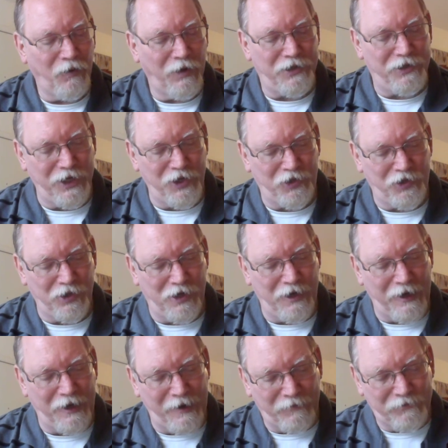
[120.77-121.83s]
which he should
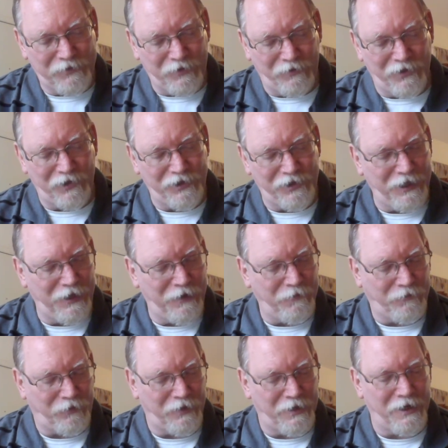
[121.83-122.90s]
after receive
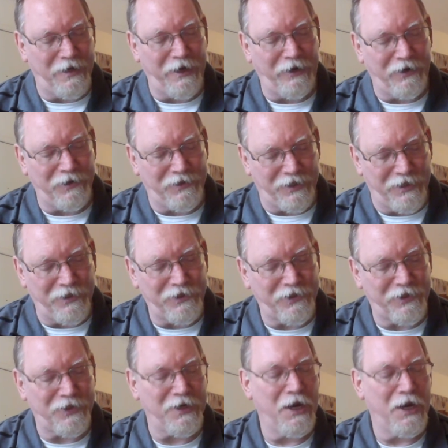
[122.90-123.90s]
for an inheritance,